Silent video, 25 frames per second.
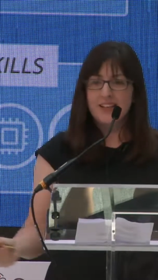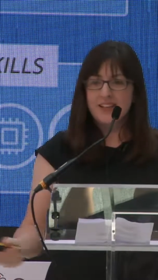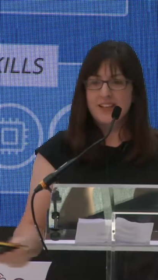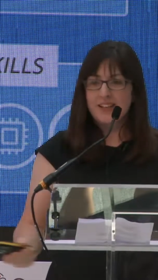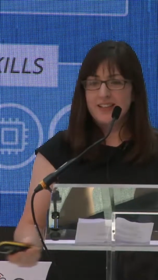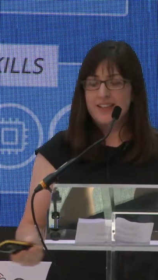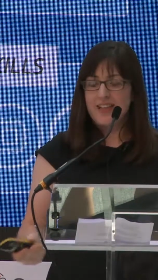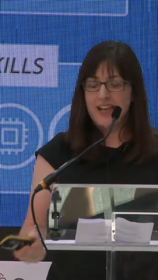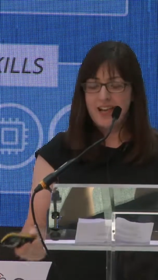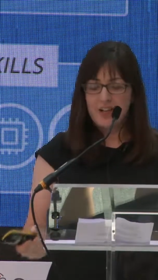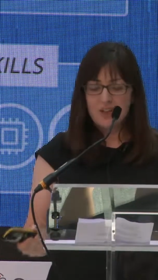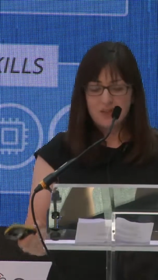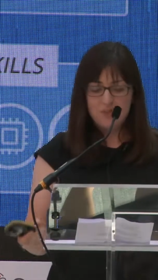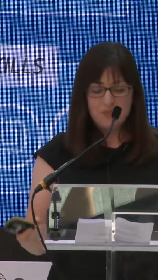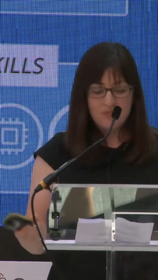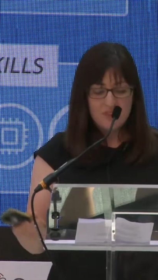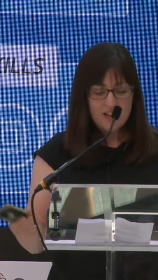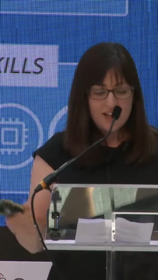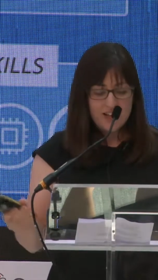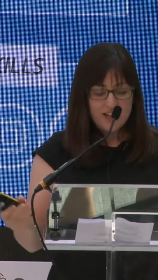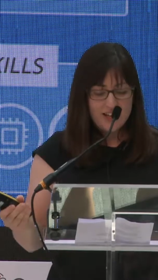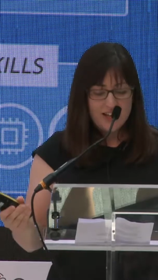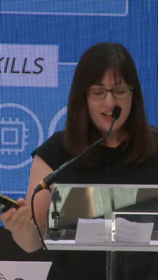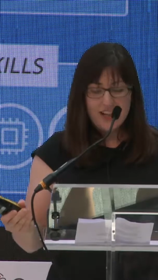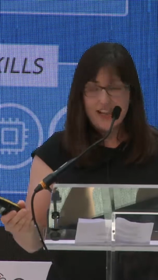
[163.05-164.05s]
Now,
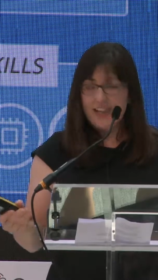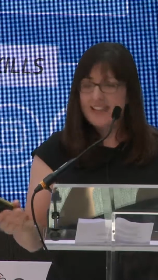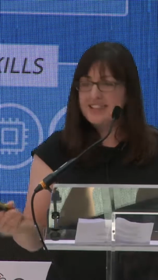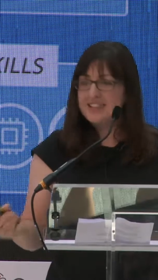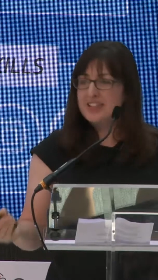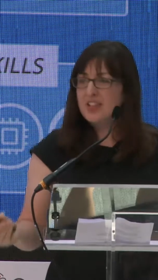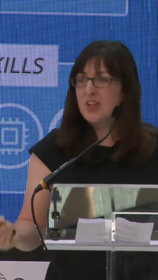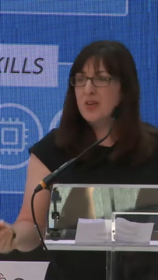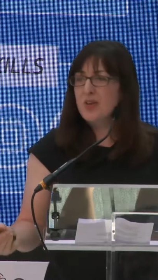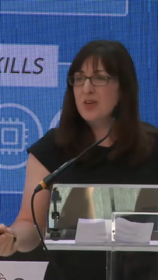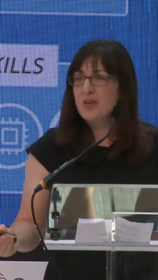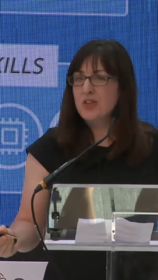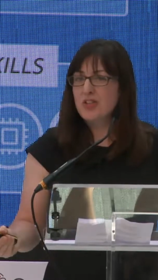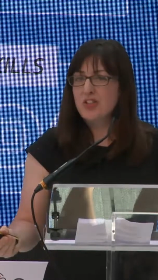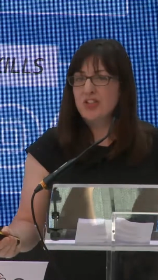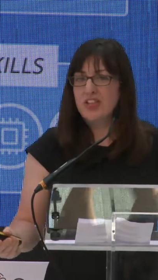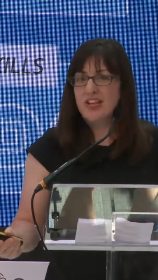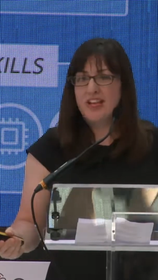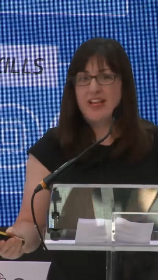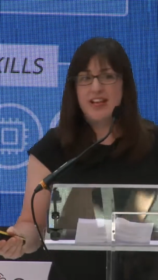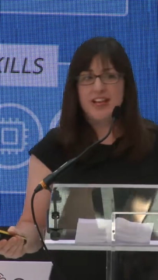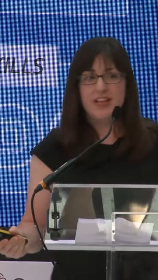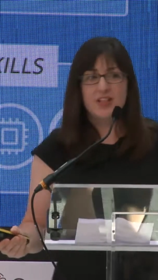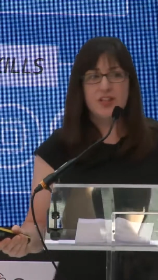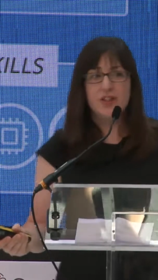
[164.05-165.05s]
Alexa launched
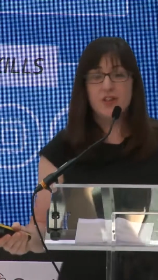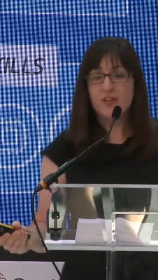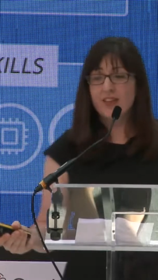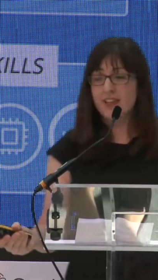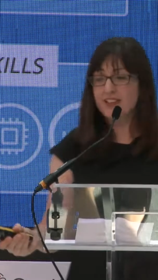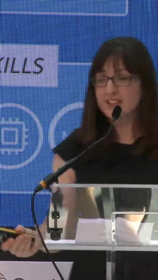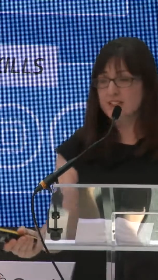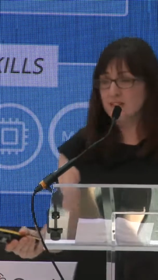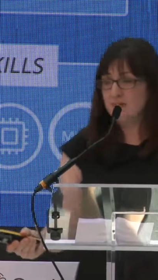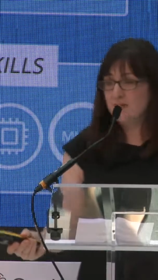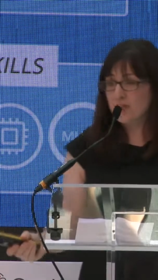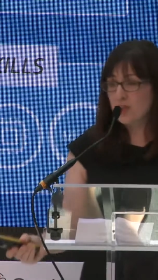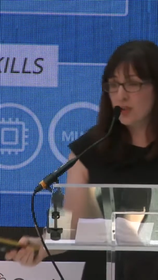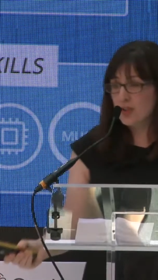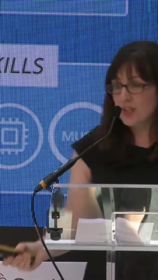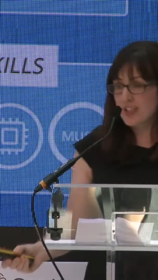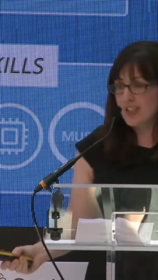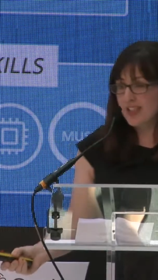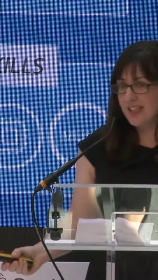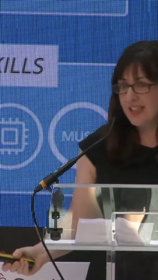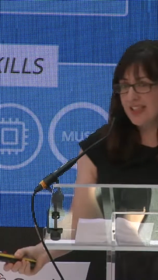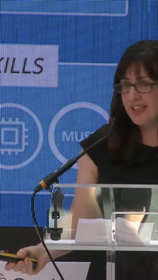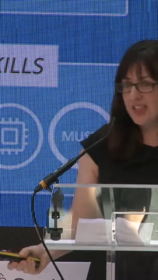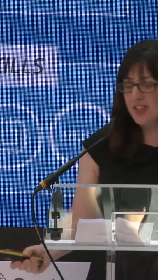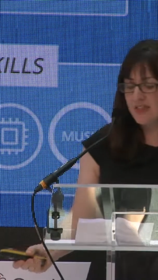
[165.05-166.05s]
in
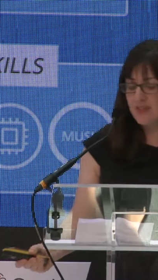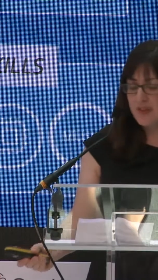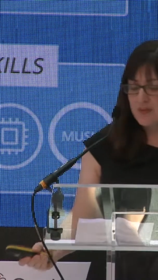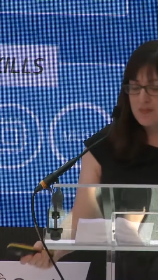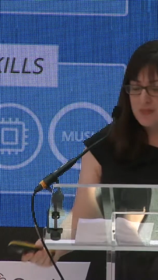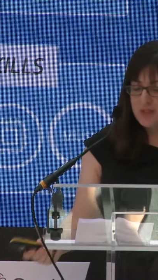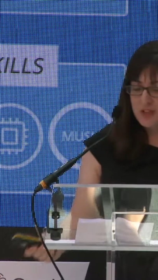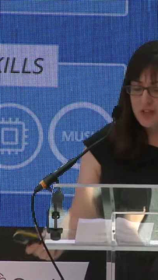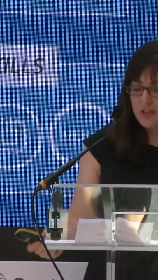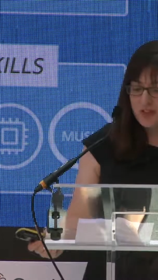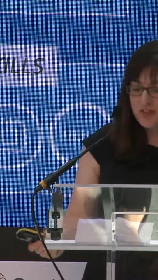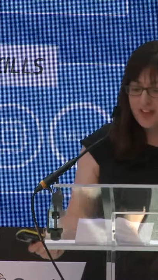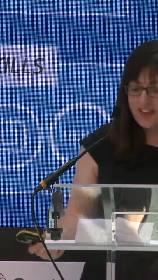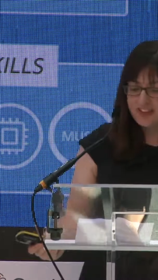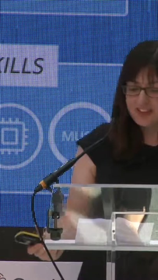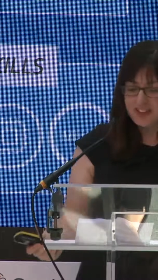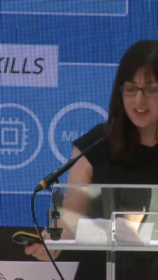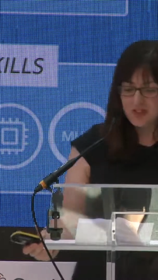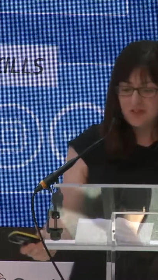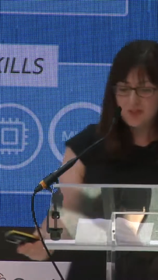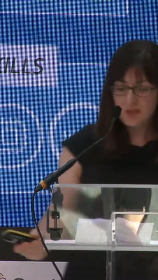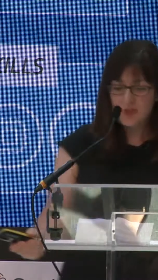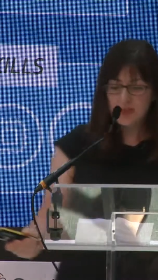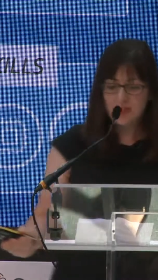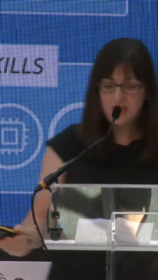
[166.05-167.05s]
2014, November
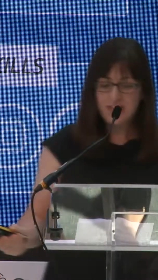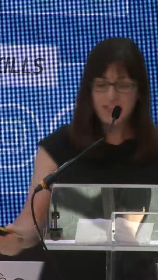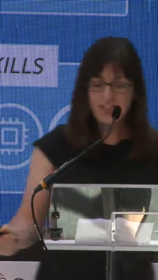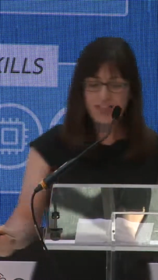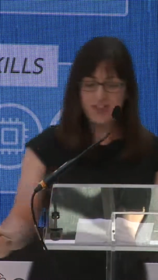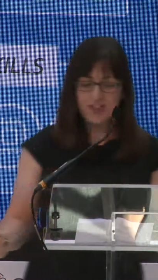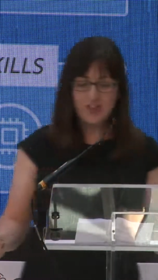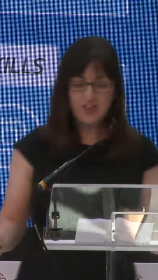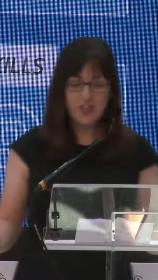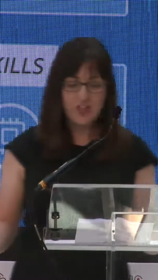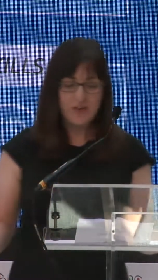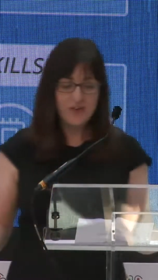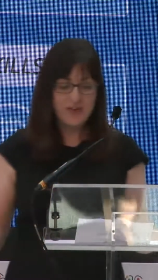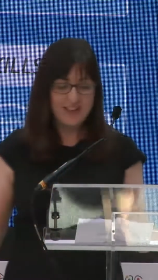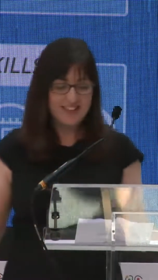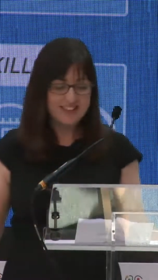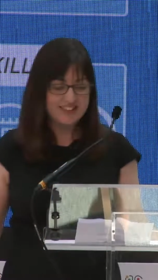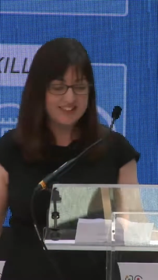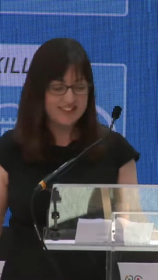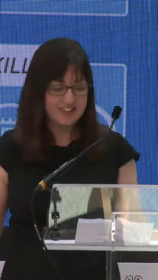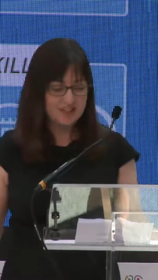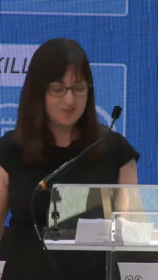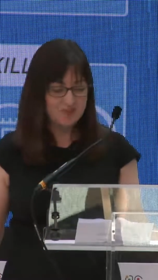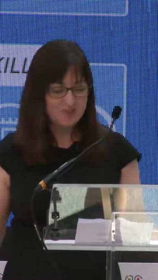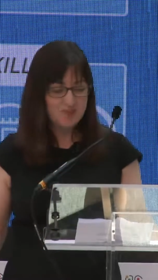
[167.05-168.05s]
2014 in the US.
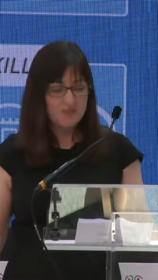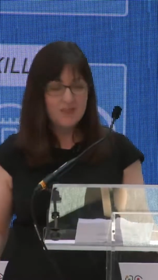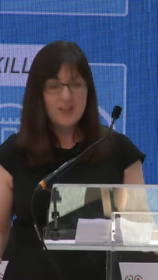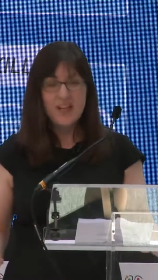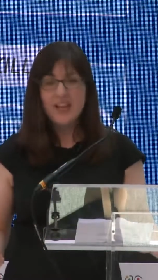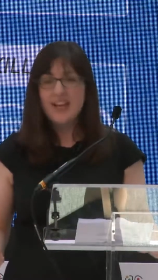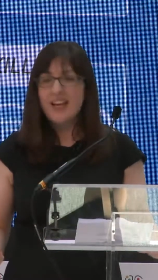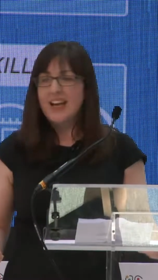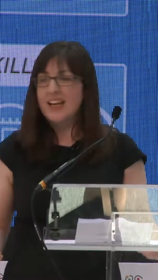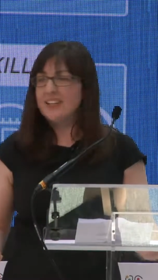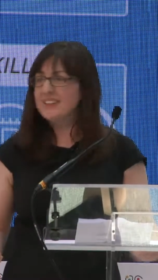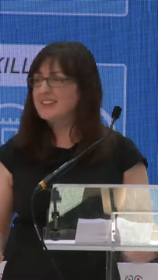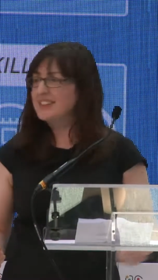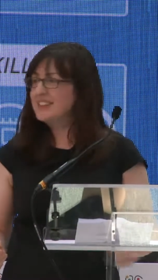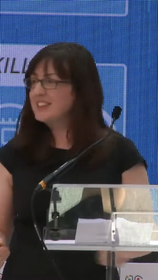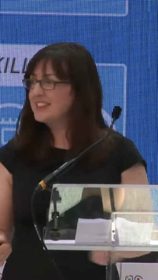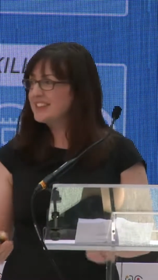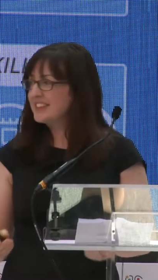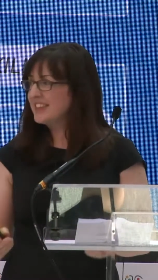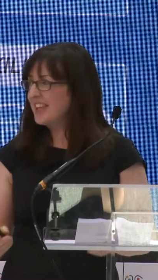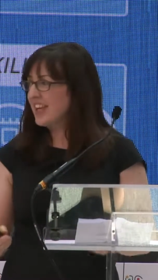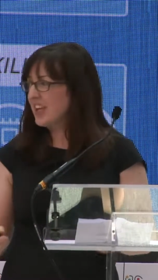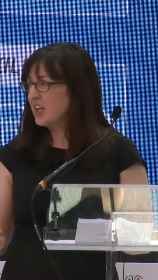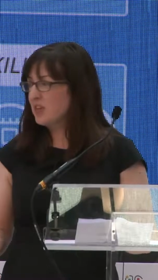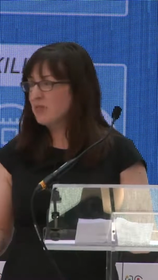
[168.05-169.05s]
And since
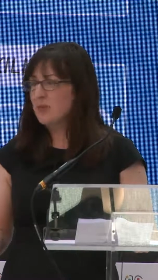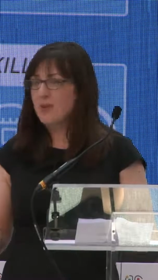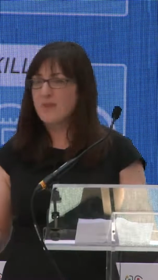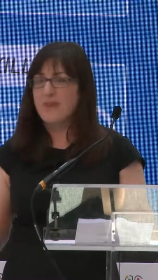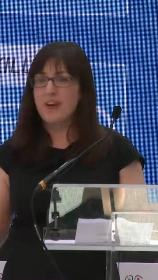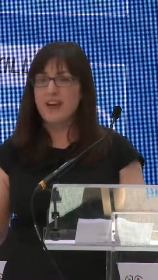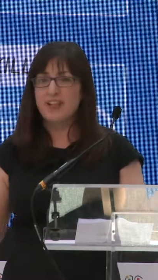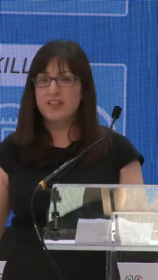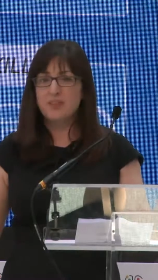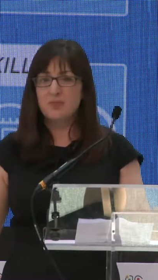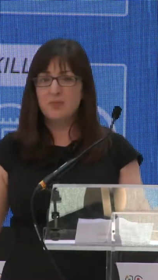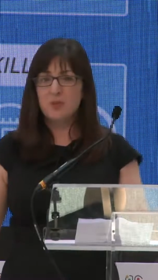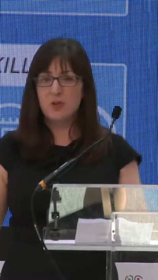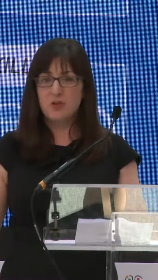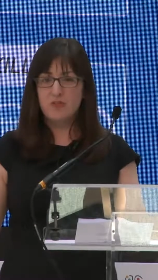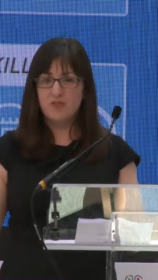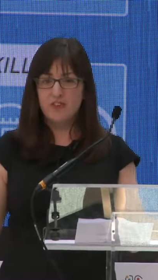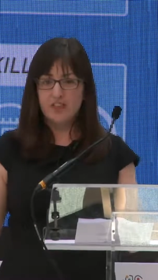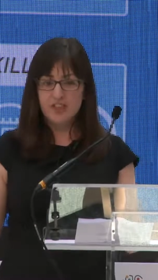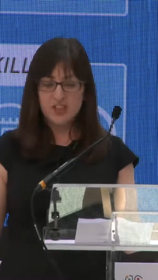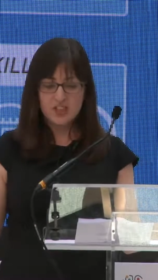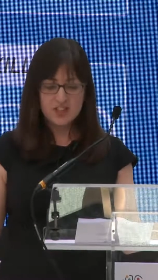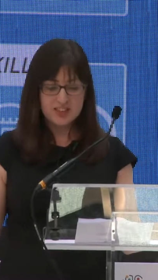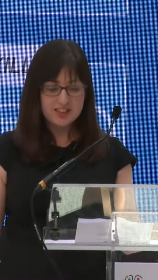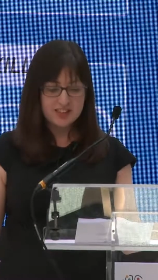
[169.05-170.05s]
then, we've added more
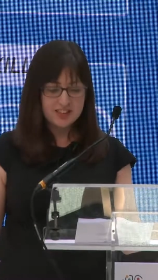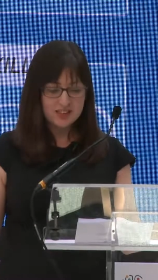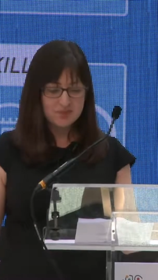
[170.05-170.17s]
features.